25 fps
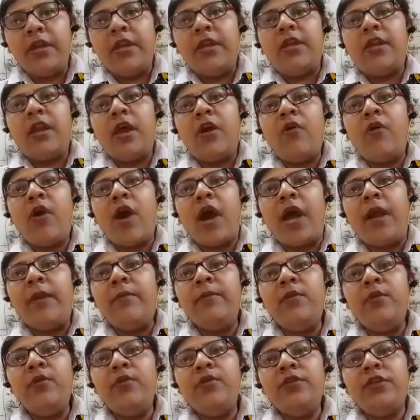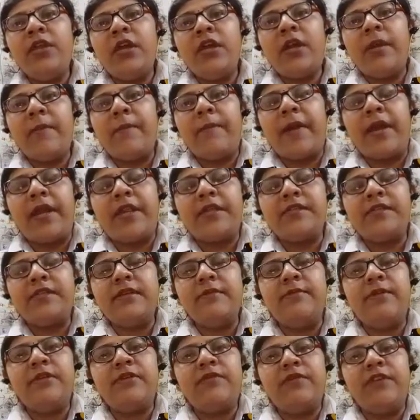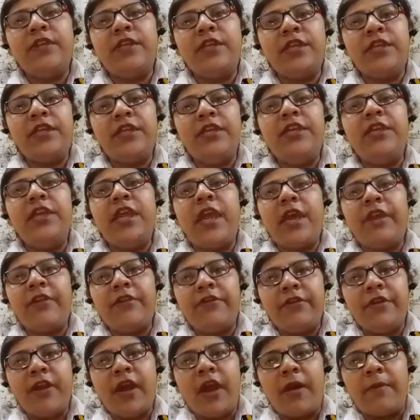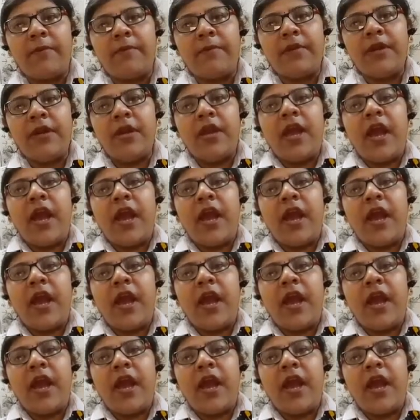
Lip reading: now I am doing the comparison between he and Ram